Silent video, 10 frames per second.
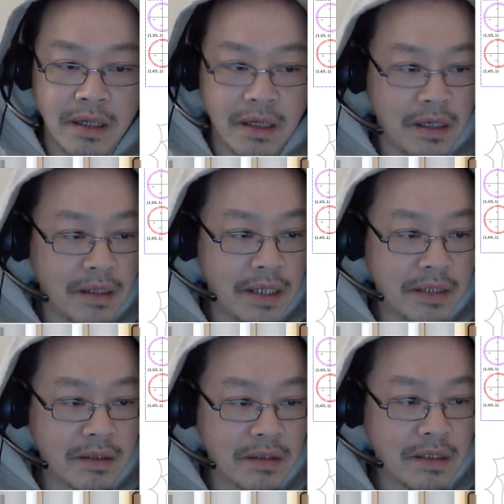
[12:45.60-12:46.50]
Okay,
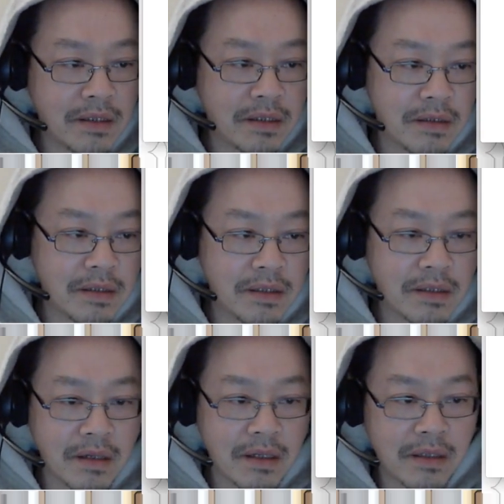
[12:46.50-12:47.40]
so let's
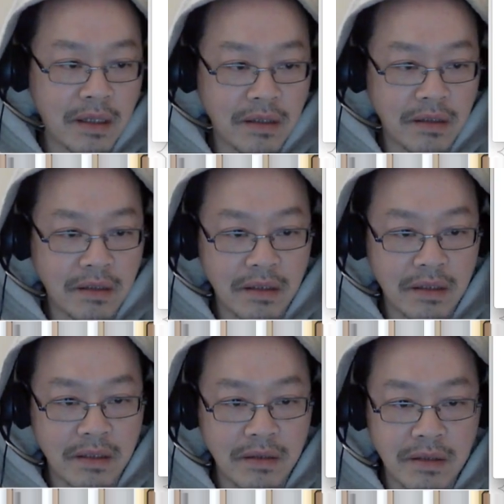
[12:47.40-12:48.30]
start then.
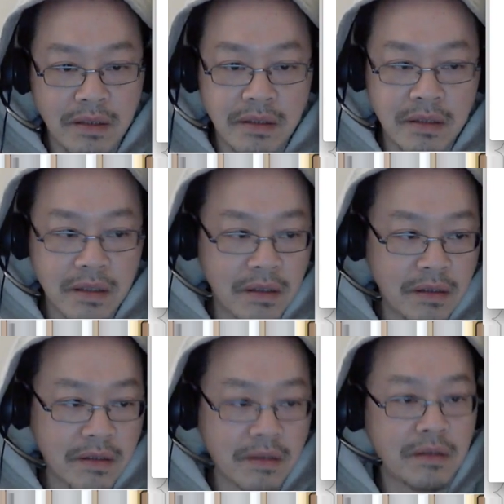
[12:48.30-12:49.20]
Close this
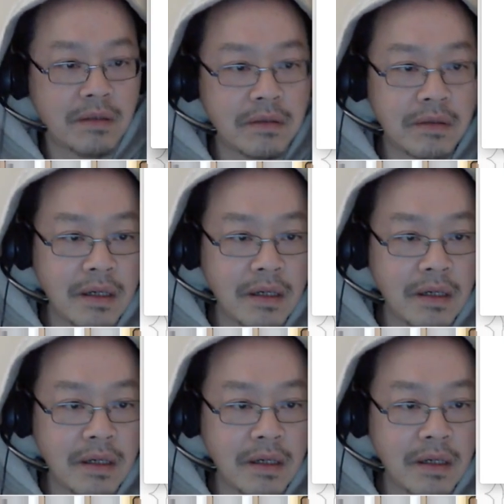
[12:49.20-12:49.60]
console.